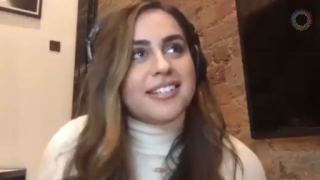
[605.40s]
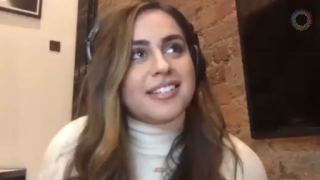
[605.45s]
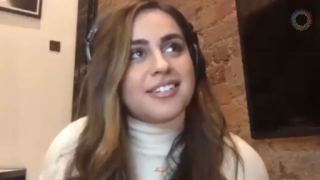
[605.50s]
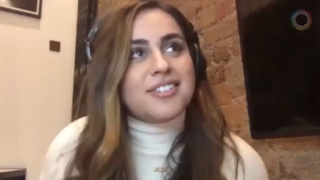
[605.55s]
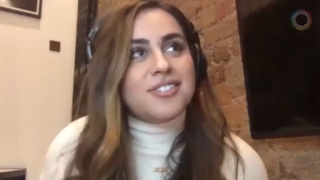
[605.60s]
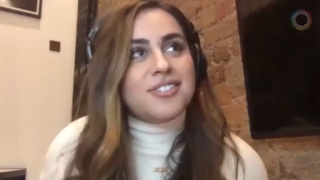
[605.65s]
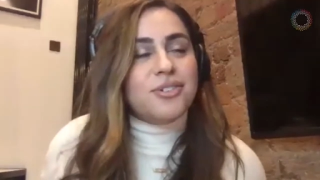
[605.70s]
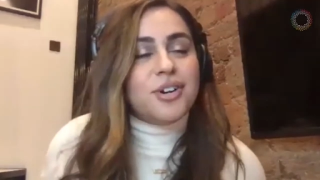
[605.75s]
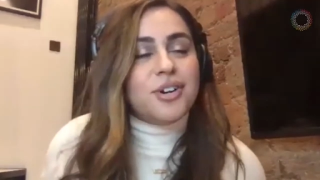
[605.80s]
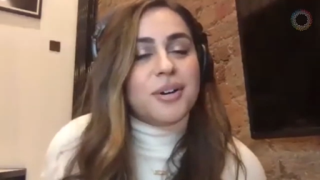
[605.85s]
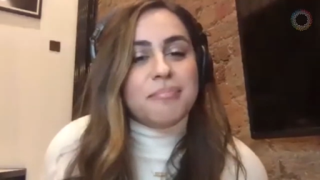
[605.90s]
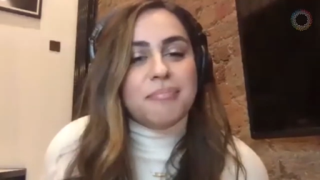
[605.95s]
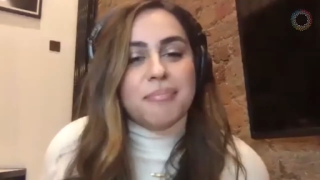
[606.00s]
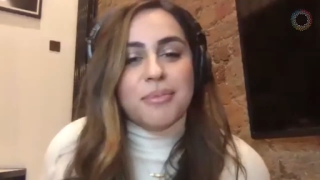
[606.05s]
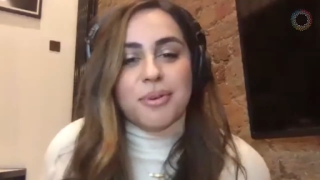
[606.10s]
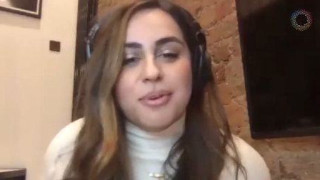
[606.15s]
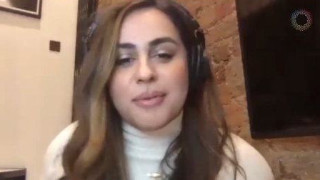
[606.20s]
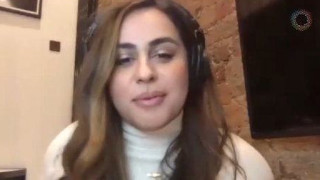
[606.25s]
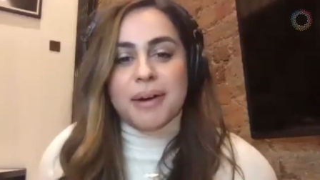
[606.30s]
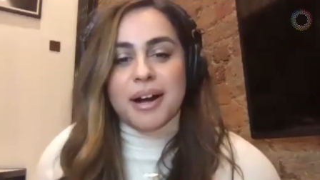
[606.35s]
and talk
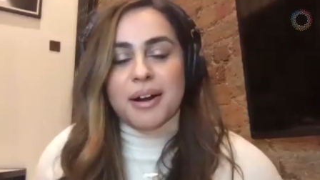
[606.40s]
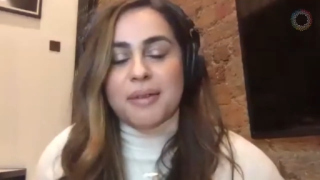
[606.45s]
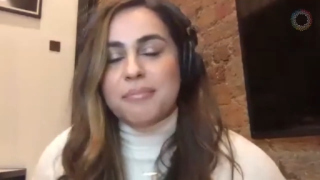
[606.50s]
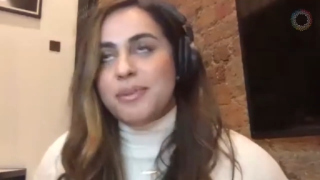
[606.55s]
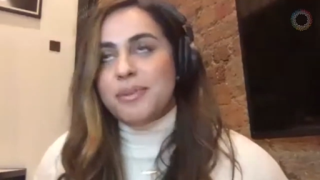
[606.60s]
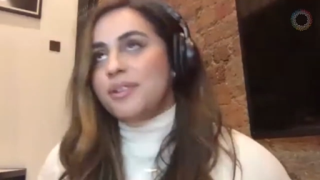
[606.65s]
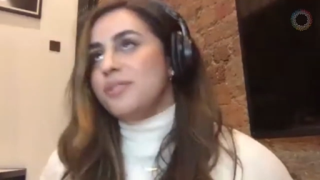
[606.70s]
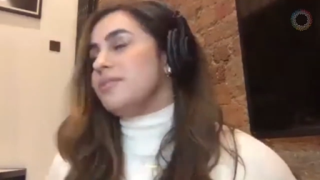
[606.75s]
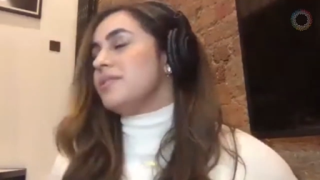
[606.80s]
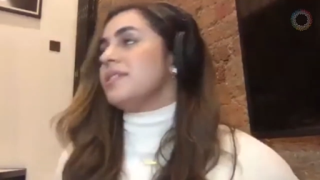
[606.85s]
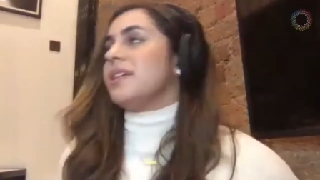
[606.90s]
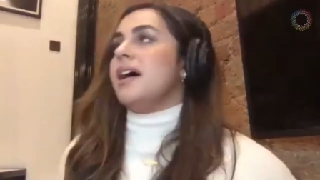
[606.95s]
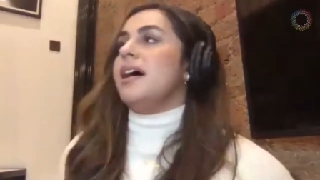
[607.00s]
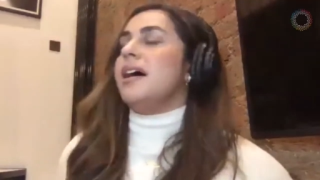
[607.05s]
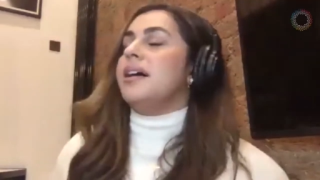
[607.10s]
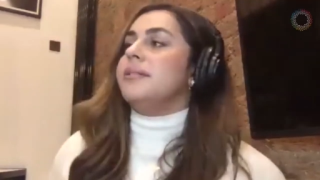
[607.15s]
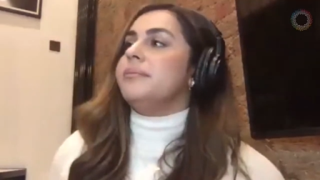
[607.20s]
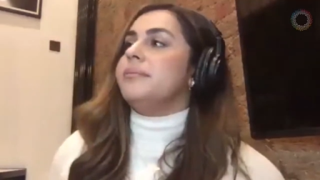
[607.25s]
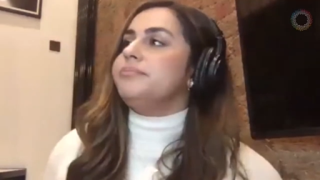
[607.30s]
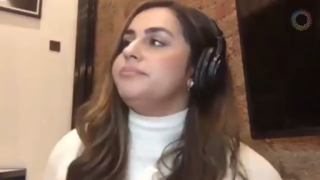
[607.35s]
more about abuse?
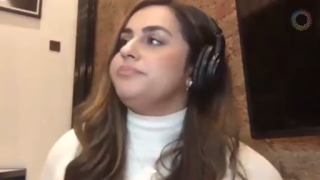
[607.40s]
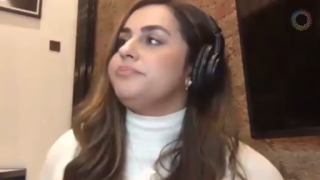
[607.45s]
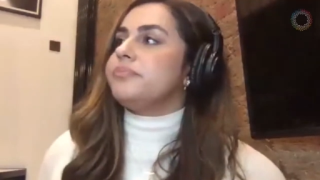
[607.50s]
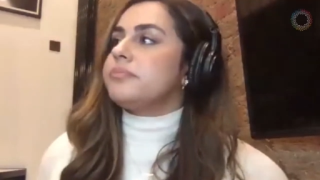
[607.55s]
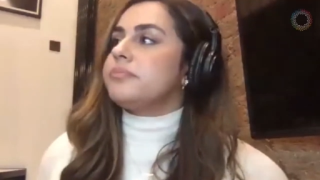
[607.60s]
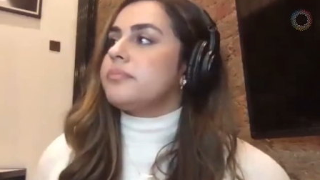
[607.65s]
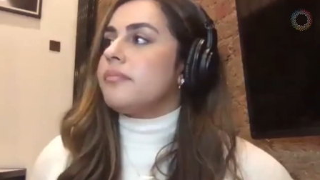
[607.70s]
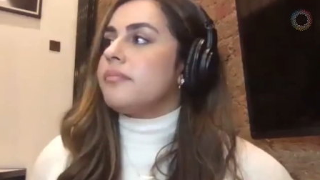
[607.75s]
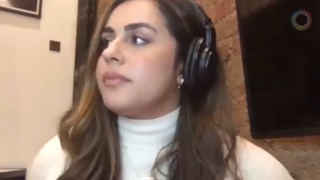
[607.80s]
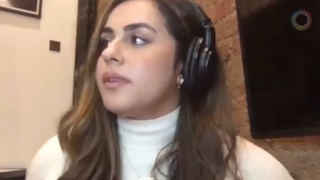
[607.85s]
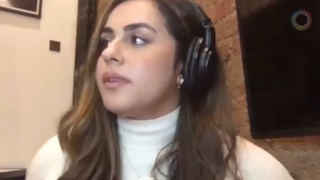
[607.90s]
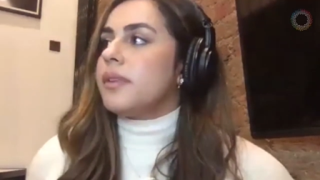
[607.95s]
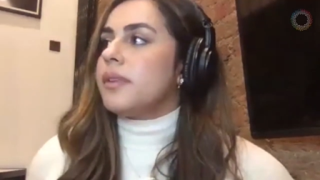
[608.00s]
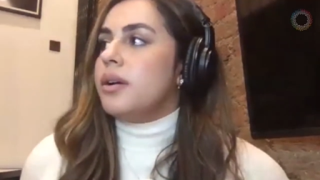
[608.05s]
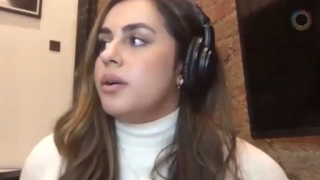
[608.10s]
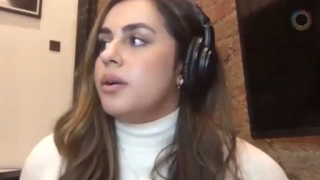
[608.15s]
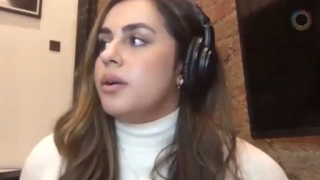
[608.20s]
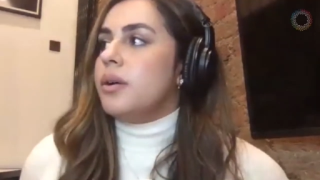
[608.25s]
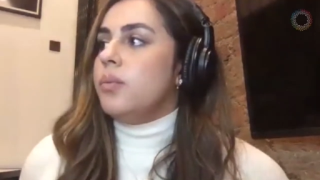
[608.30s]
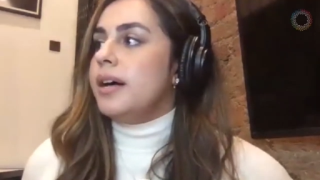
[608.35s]

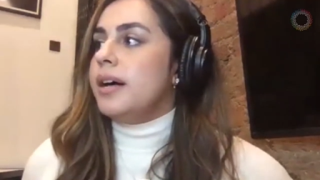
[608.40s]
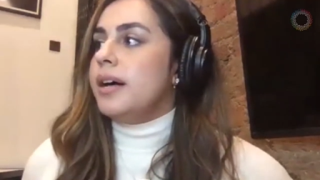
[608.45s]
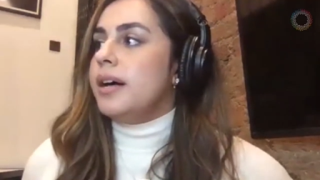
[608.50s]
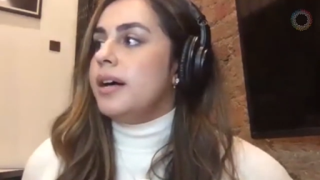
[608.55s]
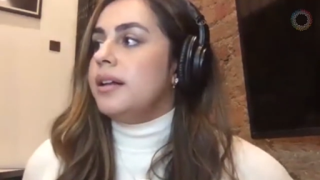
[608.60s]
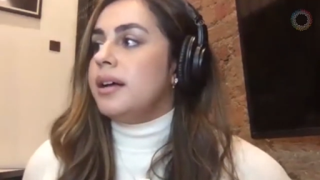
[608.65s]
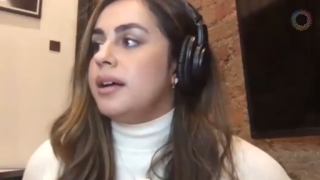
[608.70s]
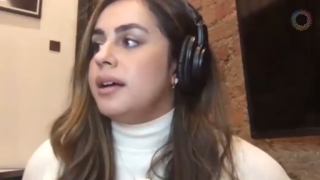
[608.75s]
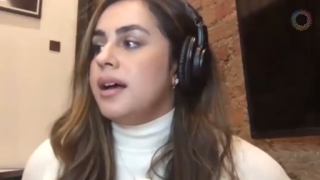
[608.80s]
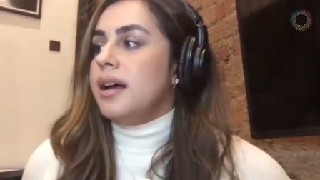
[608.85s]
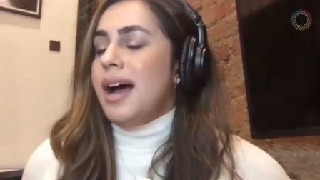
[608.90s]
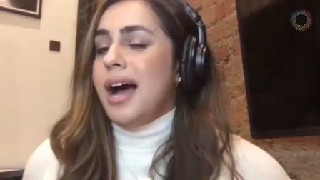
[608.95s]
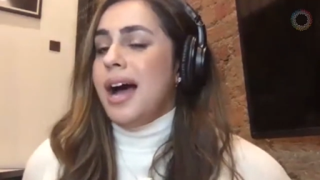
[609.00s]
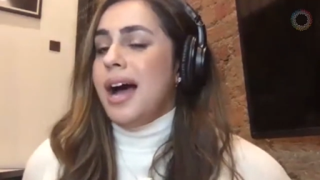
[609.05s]
Well,